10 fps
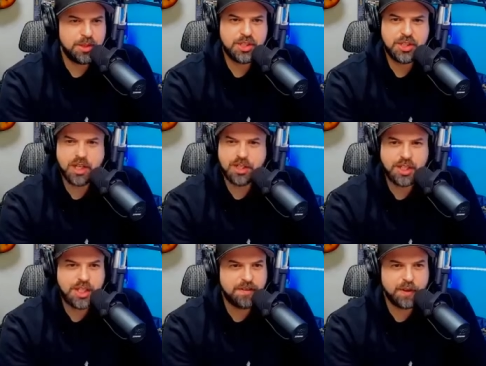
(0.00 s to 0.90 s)
such a
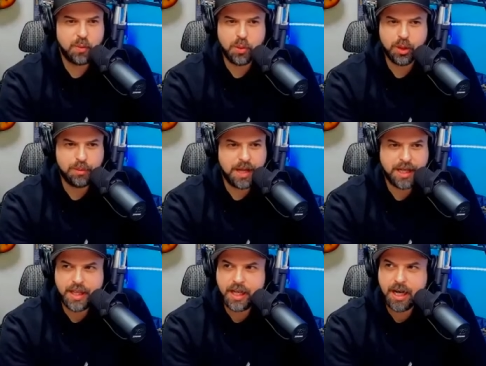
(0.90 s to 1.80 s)
different world
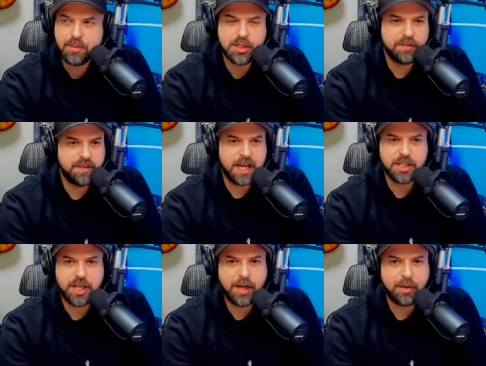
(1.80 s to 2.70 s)
back then. I'm so
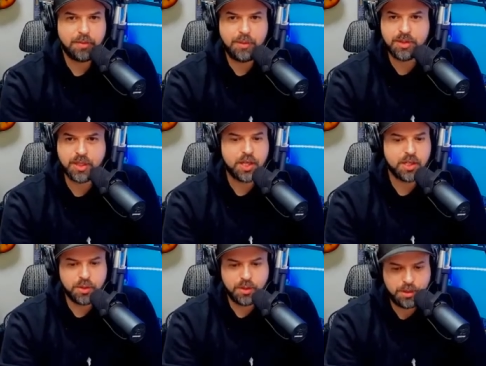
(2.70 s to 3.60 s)
fascinated with music history.